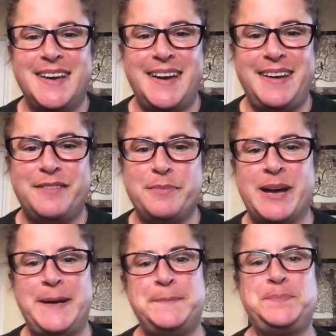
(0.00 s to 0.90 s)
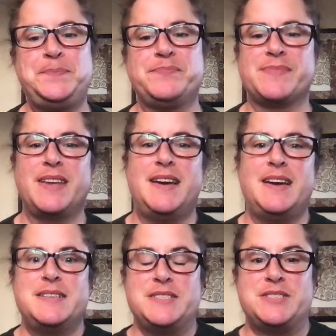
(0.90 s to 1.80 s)
Hey everybody.
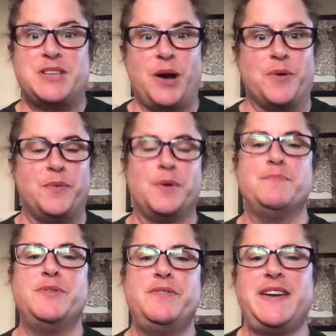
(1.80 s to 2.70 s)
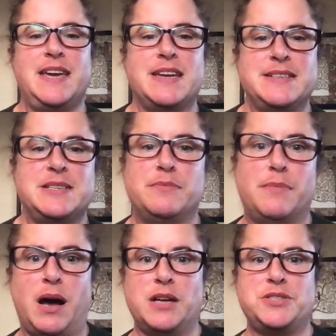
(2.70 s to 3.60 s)
So we're moving into
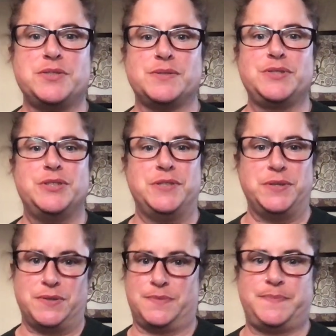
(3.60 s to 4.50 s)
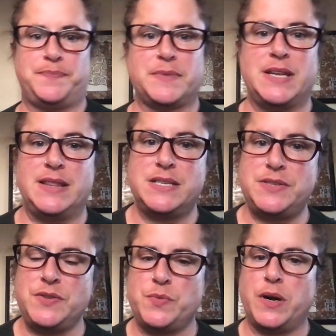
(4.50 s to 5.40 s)
module 2, and this
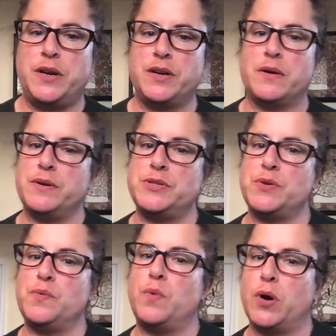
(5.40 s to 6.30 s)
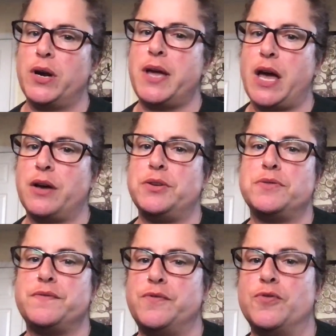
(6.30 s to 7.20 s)
is where you're going to work out your
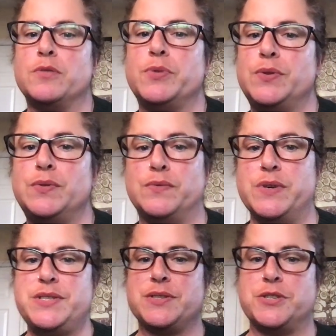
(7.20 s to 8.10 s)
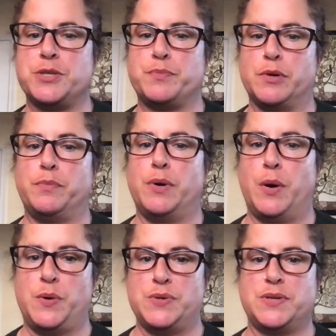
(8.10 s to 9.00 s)
formal research
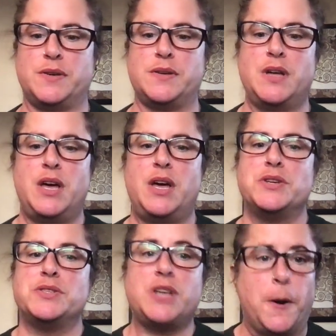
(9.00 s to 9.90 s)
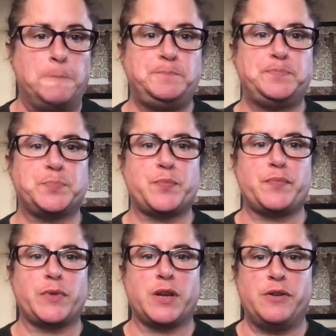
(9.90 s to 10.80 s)
proposal. So
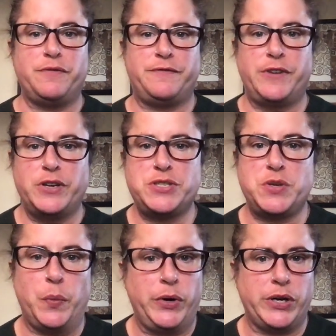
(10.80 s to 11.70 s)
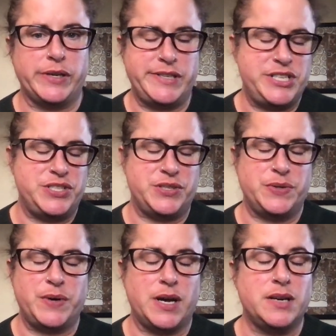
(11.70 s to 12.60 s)
first we're going to
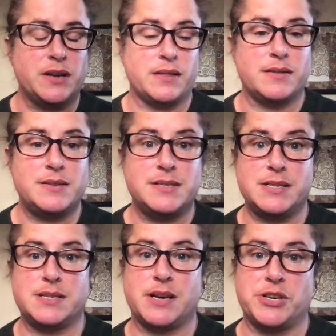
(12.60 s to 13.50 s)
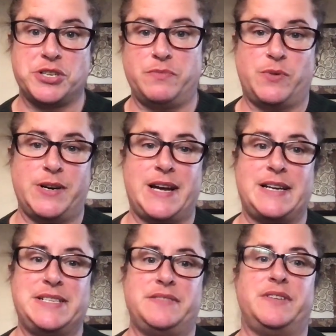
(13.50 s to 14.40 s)
do another discussion board
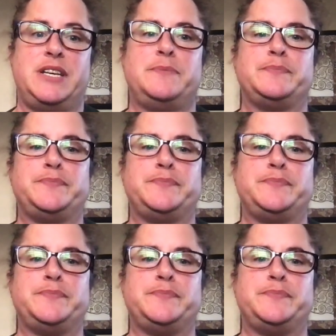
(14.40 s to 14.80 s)
activity.